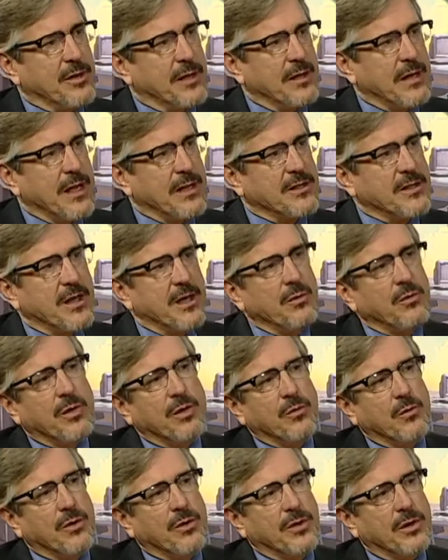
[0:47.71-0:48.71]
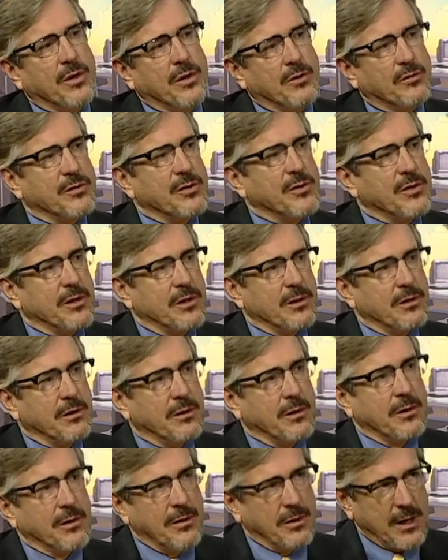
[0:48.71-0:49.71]
and that's anyone with an interest in
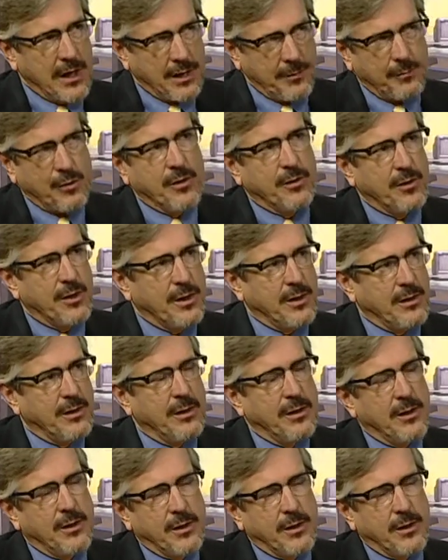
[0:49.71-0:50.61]
that period,